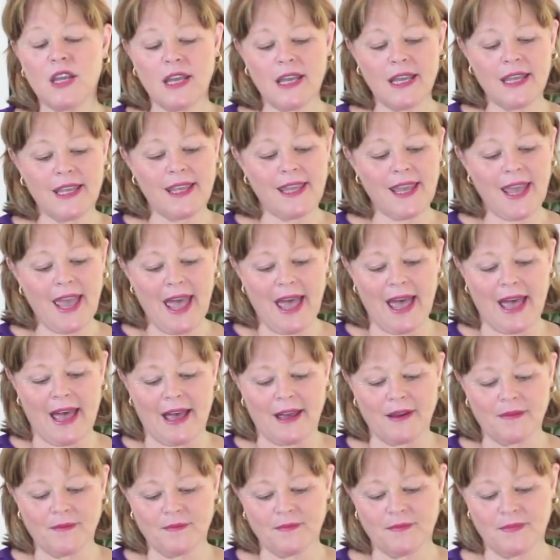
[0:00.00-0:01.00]

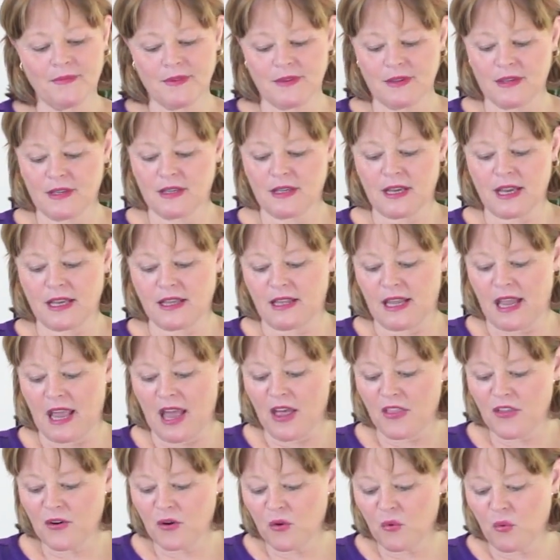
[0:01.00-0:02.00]
yeah. The
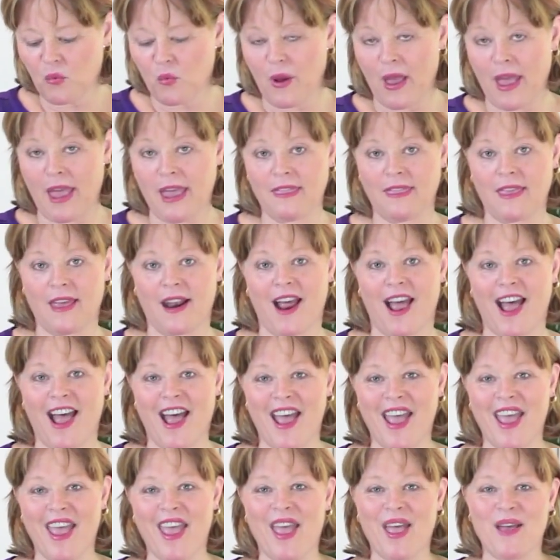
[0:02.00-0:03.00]
other way that
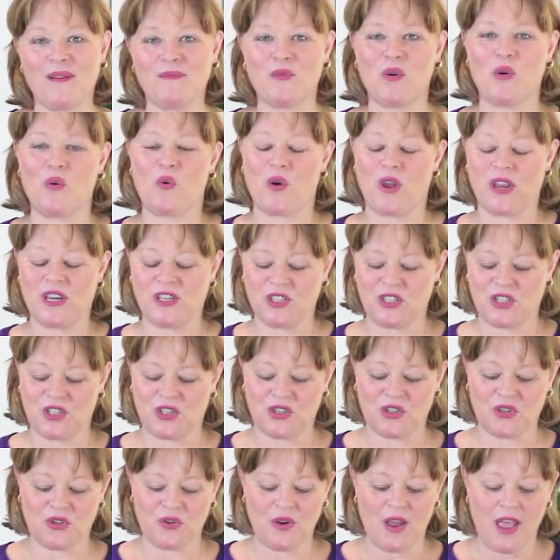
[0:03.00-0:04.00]
I am going
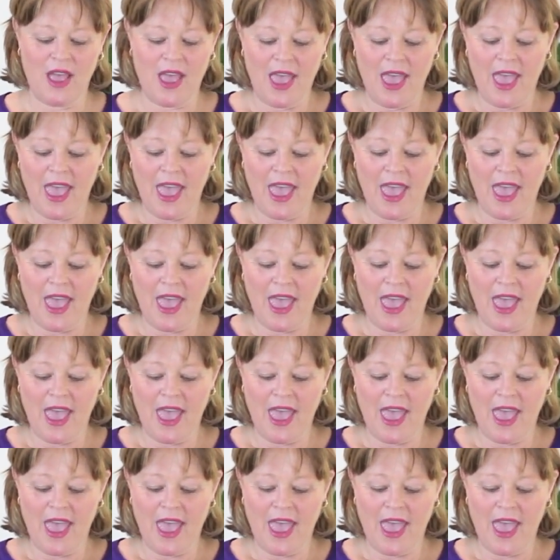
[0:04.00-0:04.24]
to